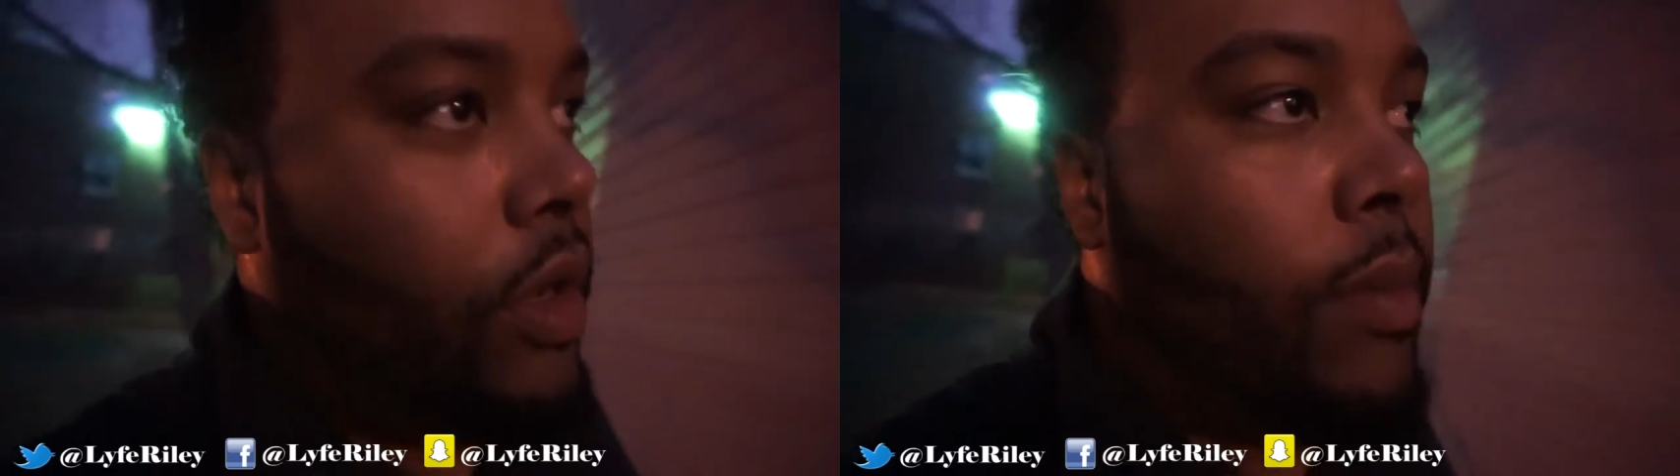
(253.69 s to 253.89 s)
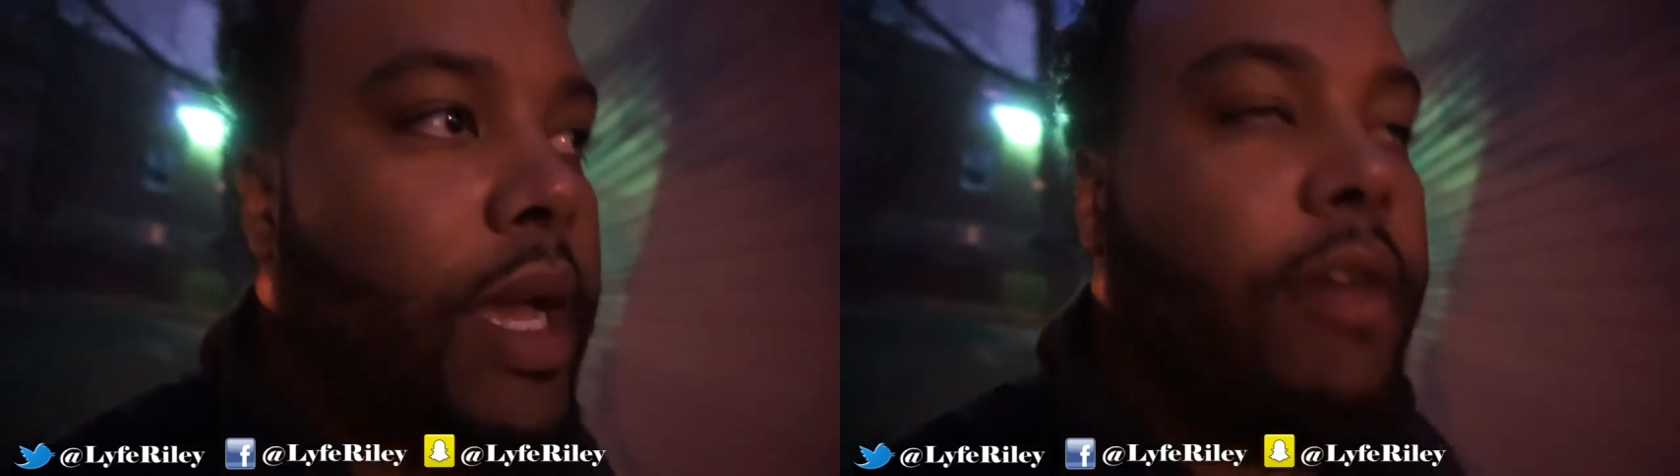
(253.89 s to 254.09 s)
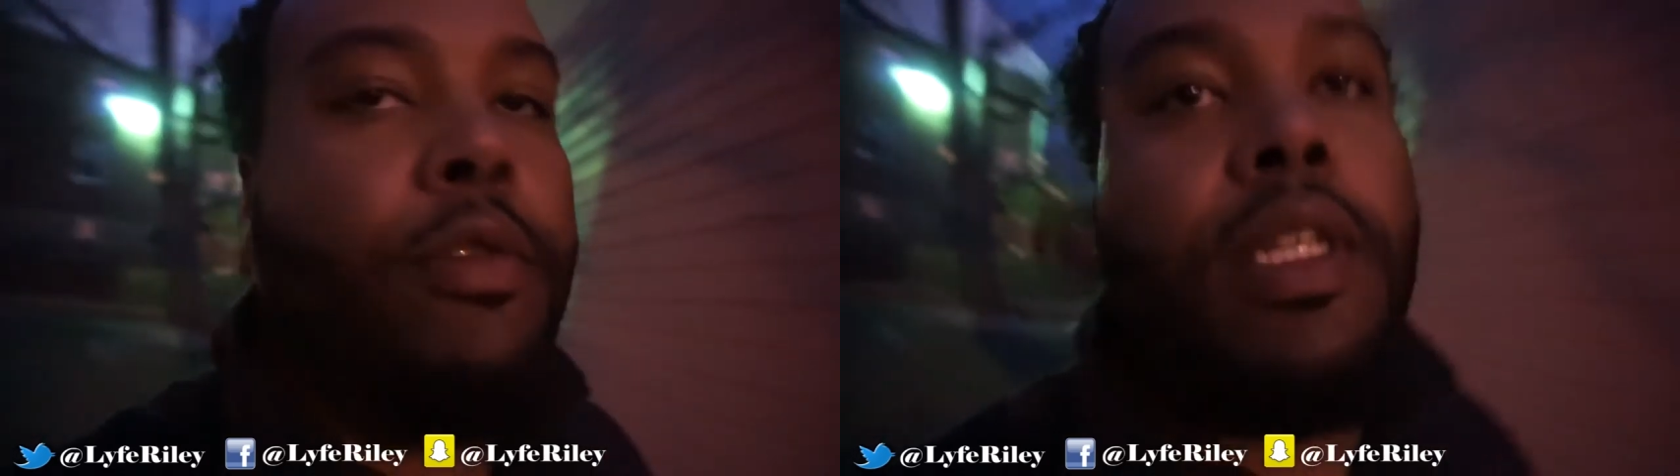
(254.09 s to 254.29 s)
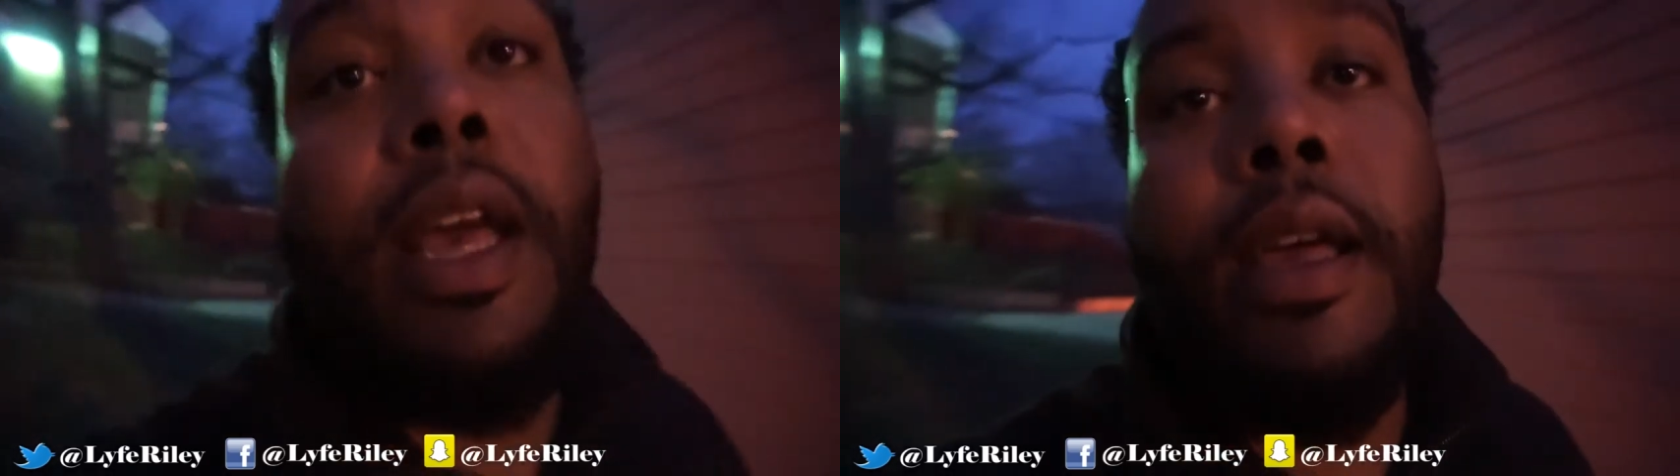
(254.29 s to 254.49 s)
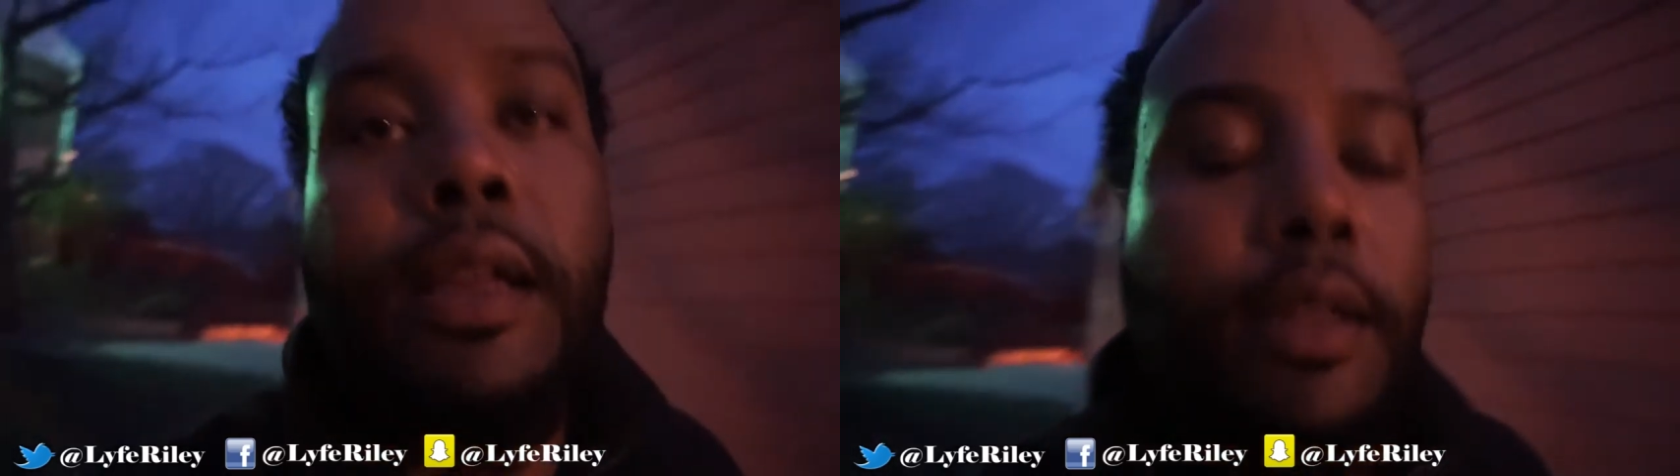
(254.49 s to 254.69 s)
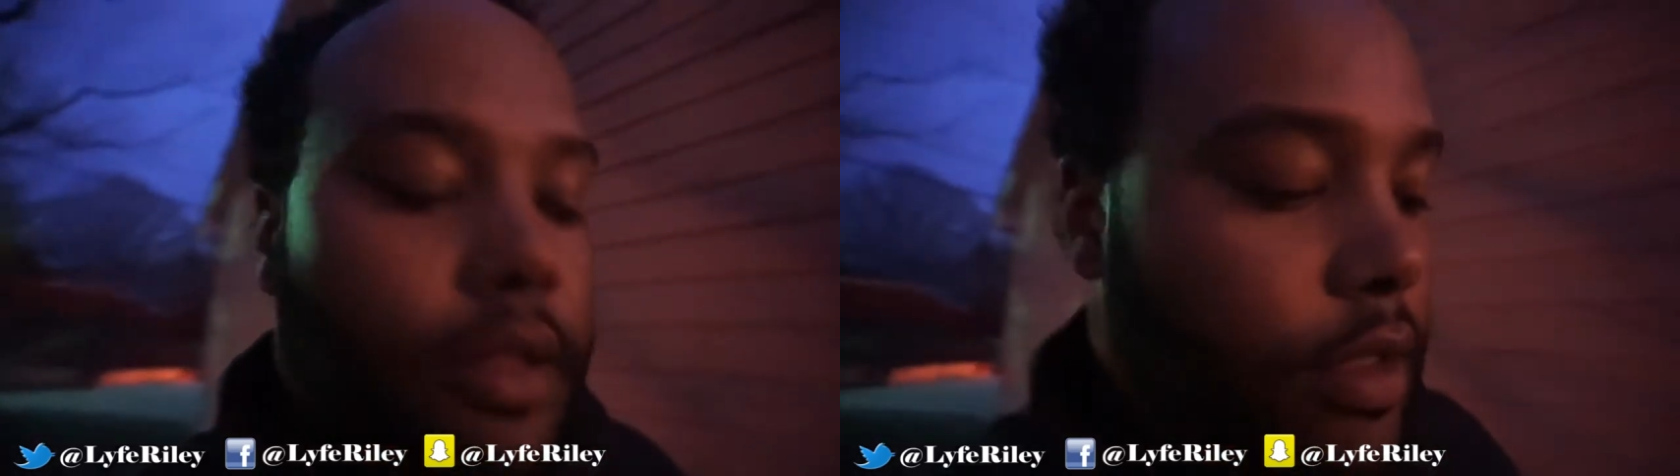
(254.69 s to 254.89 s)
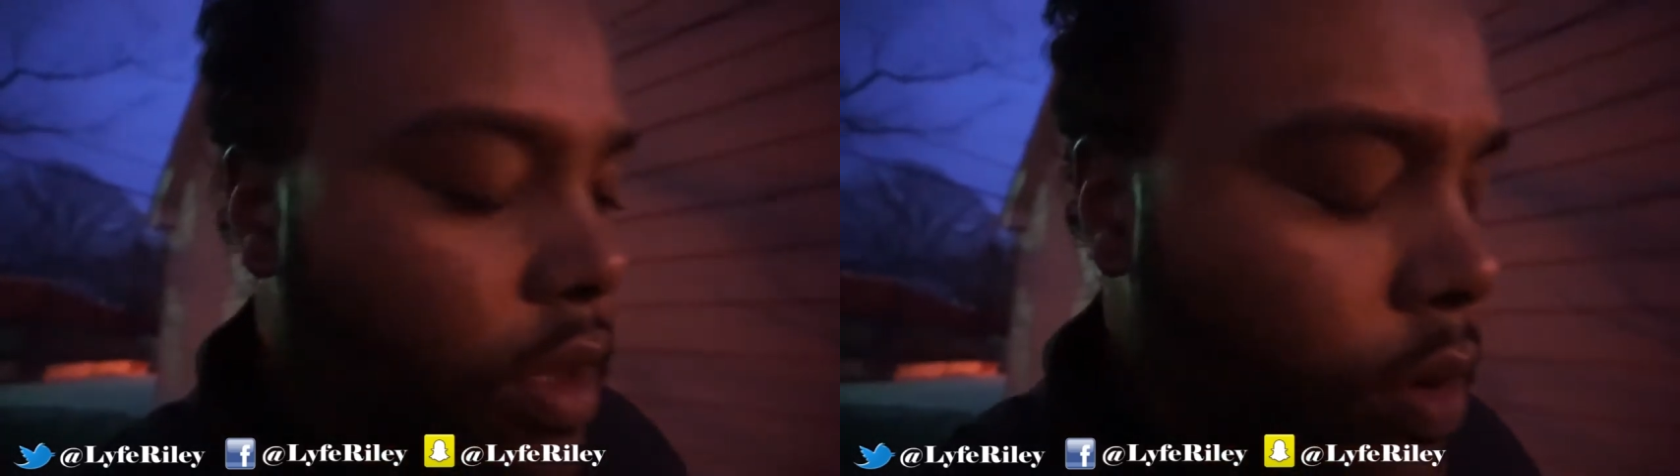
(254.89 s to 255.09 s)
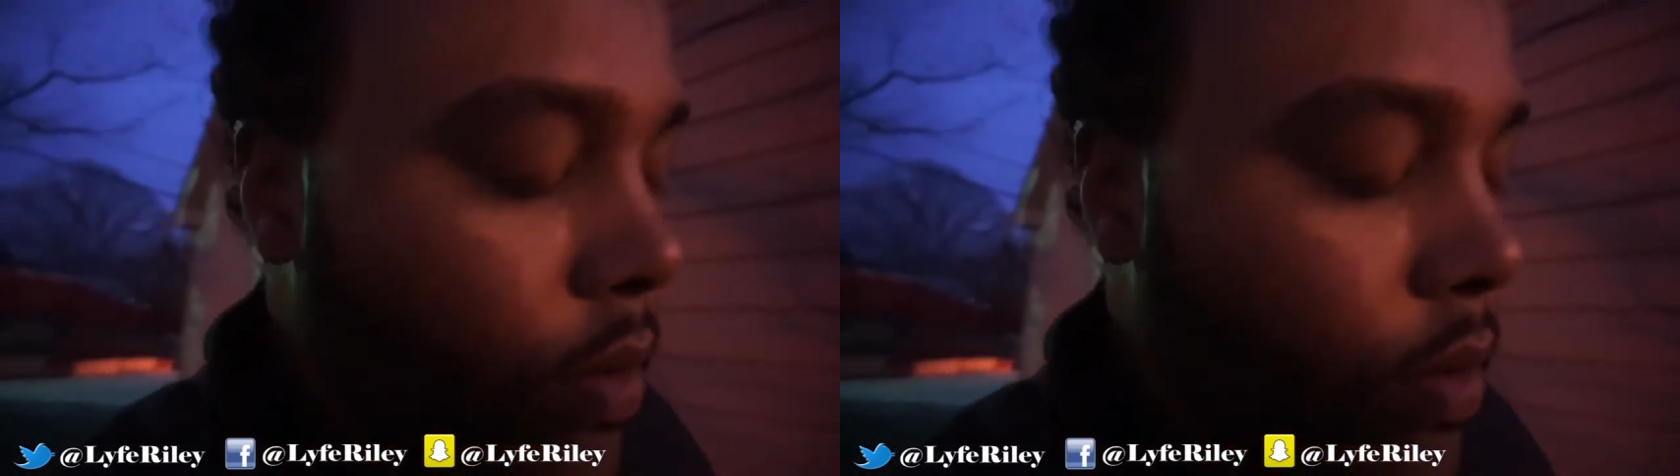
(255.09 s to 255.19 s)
on my everyday. So